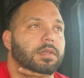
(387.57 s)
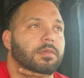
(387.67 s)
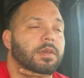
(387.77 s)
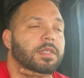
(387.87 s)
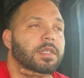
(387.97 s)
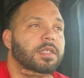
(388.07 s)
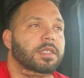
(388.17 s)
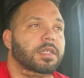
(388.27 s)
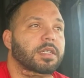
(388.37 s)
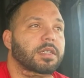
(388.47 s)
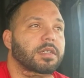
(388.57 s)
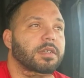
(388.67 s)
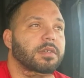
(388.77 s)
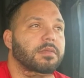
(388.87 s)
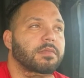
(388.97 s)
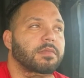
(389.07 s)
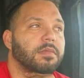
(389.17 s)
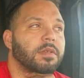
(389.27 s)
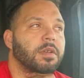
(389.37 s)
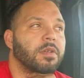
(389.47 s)
Wasn't
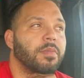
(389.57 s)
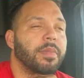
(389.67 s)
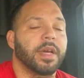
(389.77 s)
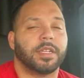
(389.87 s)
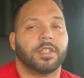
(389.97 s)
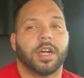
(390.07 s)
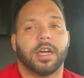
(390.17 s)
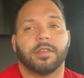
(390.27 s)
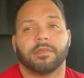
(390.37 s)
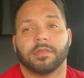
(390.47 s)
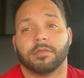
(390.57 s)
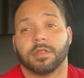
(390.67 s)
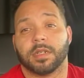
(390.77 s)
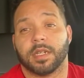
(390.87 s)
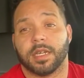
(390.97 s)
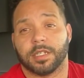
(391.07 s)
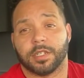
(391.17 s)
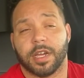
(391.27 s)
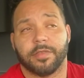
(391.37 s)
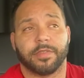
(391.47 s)
you know, bad drive. It wasn't a lot of
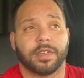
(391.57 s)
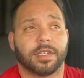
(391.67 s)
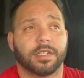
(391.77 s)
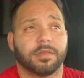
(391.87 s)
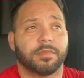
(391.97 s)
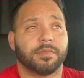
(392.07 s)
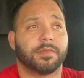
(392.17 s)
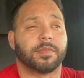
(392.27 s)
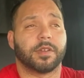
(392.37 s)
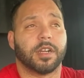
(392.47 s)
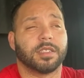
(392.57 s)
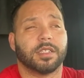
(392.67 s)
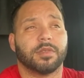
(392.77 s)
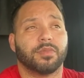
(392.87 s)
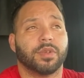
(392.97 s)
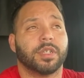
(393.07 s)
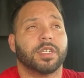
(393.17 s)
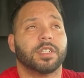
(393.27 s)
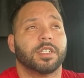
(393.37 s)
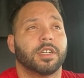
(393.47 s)
traffic. Crossing the
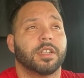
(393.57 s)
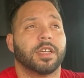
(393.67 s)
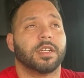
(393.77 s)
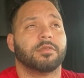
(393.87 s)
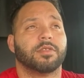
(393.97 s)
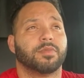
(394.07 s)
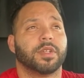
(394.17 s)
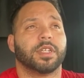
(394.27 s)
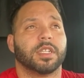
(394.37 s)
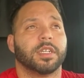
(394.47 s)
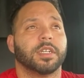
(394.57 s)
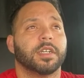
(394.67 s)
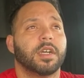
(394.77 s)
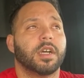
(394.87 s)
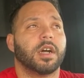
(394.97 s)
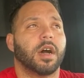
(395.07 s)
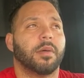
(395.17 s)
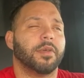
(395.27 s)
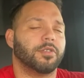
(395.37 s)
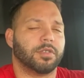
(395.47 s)
bridge and all that, it was pretty clear.
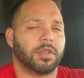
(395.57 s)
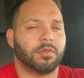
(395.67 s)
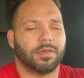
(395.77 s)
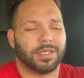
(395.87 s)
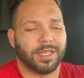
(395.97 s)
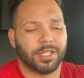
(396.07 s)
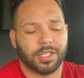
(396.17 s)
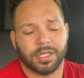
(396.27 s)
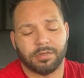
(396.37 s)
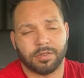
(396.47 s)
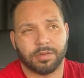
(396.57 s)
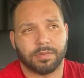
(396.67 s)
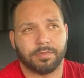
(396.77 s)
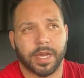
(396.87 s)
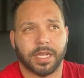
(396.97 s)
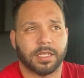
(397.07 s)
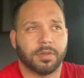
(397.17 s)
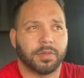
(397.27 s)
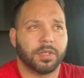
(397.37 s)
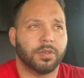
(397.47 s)
There was only one section that was backed
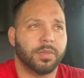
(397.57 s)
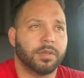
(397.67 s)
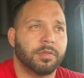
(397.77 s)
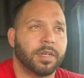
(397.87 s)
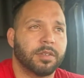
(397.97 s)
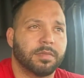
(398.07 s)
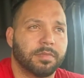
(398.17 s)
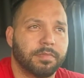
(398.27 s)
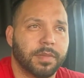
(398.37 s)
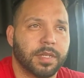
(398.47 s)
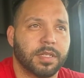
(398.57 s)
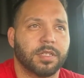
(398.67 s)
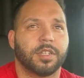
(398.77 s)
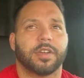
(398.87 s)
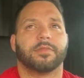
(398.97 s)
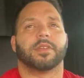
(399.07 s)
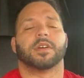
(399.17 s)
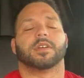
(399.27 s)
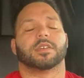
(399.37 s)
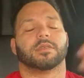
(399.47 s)
up a little bit, and that was because of
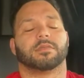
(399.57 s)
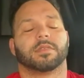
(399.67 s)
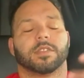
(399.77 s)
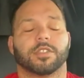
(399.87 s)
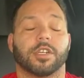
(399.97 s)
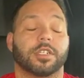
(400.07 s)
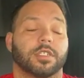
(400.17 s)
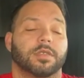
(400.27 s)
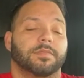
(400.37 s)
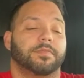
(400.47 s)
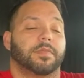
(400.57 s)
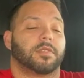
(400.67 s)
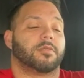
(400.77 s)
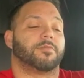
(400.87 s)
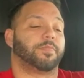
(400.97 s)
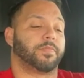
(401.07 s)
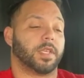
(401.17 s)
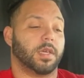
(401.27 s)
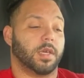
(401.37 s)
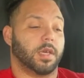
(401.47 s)
construction, so
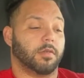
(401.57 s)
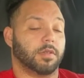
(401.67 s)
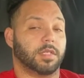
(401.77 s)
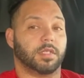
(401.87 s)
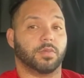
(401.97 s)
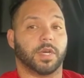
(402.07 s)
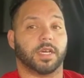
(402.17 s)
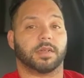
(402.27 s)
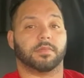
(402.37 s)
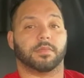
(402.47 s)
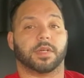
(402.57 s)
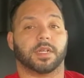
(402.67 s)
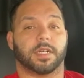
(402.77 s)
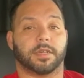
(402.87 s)
it wasn't too bad. But